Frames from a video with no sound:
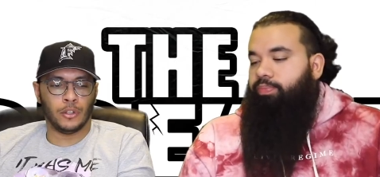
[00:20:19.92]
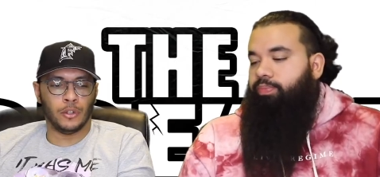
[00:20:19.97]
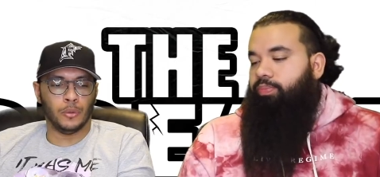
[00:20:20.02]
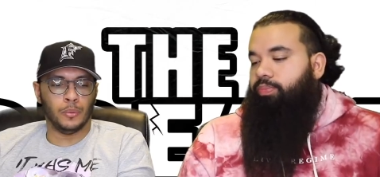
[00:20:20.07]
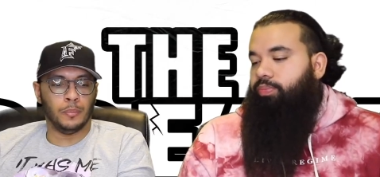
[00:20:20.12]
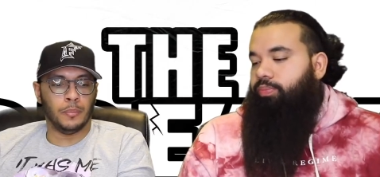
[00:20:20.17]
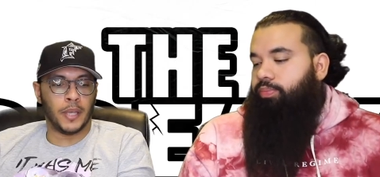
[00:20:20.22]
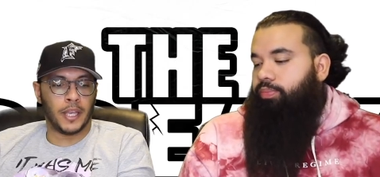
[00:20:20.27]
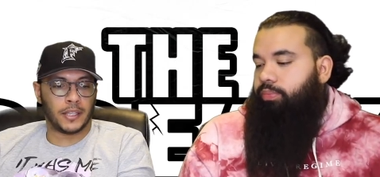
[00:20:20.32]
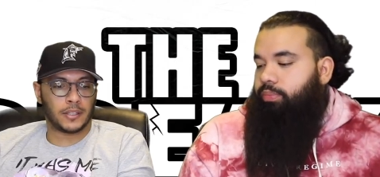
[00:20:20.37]
Speaker 1: you
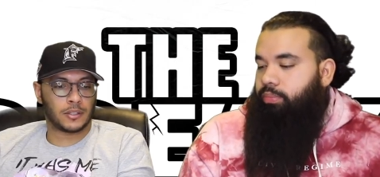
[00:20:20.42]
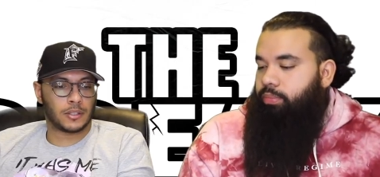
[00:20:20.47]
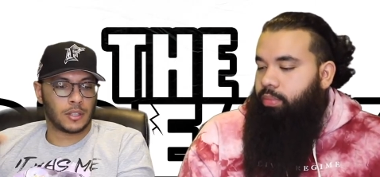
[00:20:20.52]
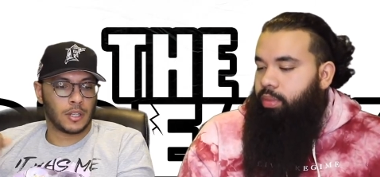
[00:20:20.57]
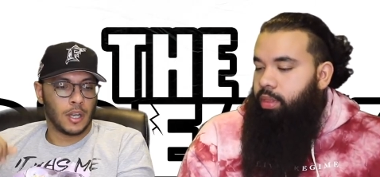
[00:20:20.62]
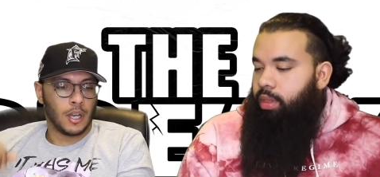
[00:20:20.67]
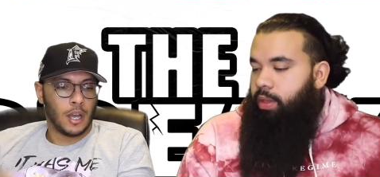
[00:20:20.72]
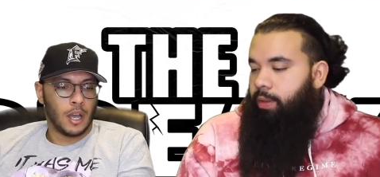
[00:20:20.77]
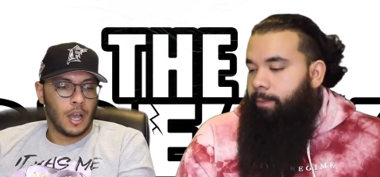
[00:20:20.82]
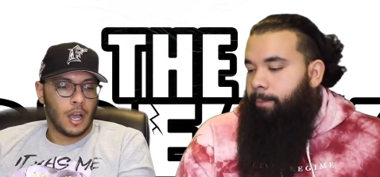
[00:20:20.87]

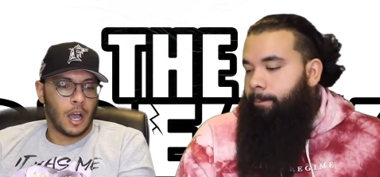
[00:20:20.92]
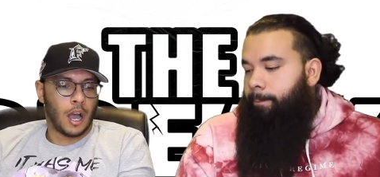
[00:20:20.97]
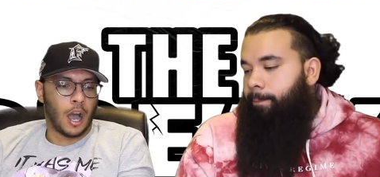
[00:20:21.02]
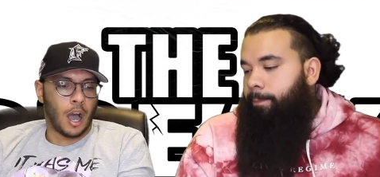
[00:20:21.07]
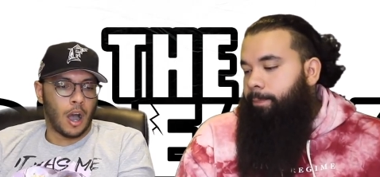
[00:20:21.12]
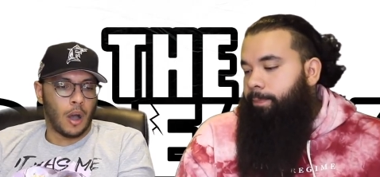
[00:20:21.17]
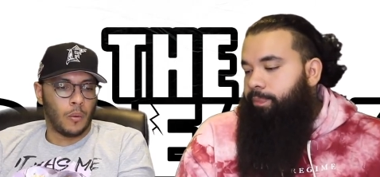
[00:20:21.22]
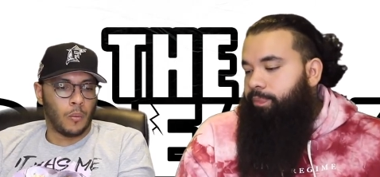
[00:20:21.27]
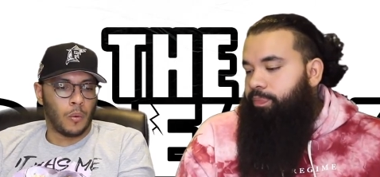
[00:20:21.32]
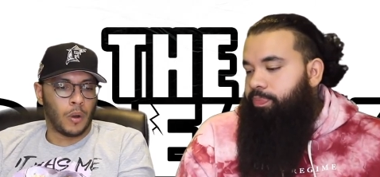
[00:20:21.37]
missed?
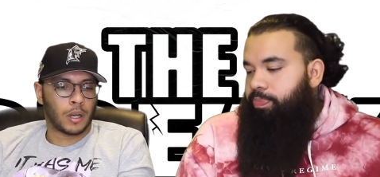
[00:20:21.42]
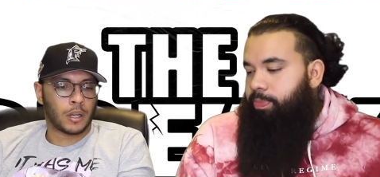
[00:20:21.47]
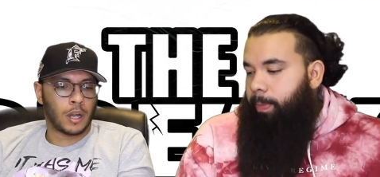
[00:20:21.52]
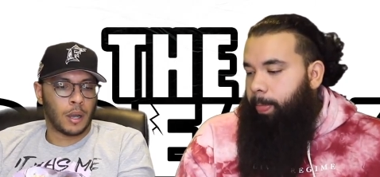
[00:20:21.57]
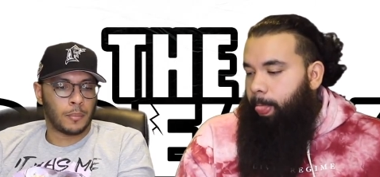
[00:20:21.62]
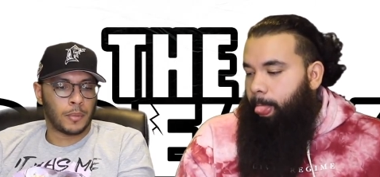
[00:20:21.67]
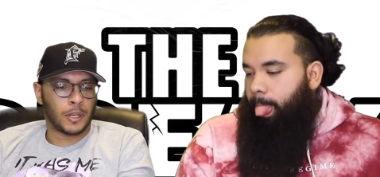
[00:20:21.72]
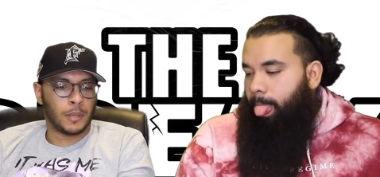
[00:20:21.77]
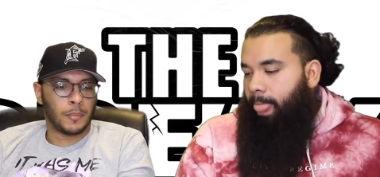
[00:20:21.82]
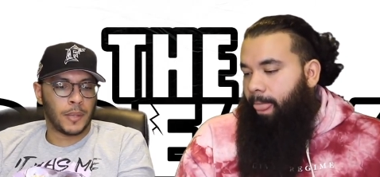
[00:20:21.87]
What
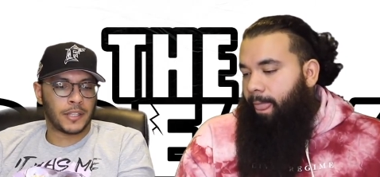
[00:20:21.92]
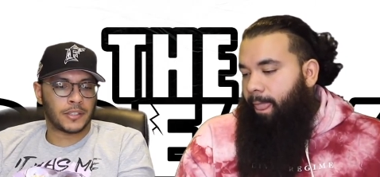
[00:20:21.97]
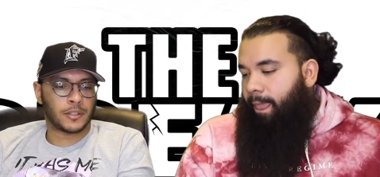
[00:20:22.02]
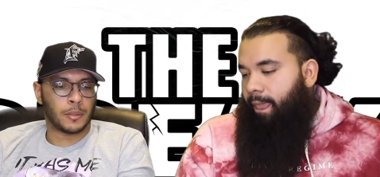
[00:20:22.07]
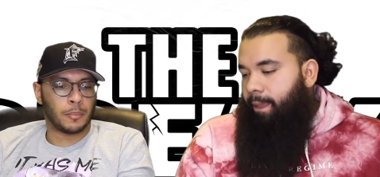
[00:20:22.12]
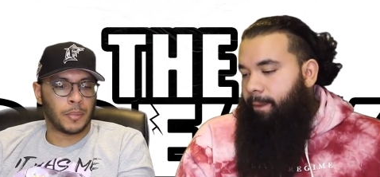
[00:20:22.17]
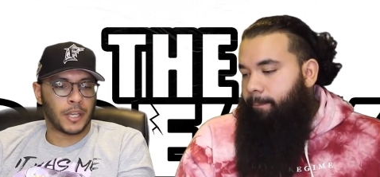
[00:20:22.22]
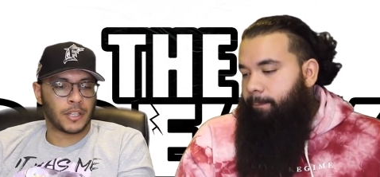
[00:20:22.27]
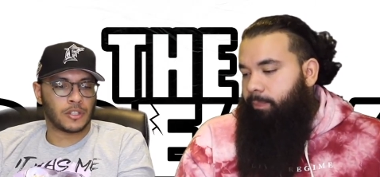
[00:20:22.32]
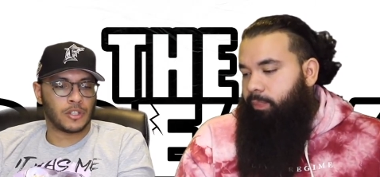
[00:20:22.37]
company makes
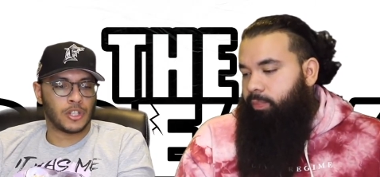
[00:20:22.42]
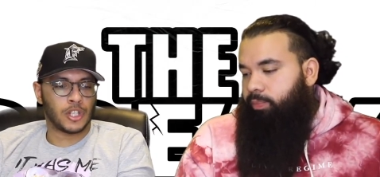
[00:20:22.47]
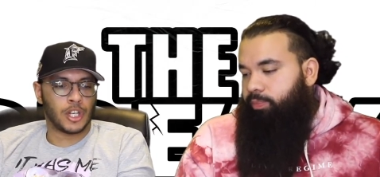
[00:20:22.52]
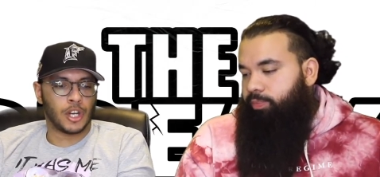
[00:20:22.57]
the best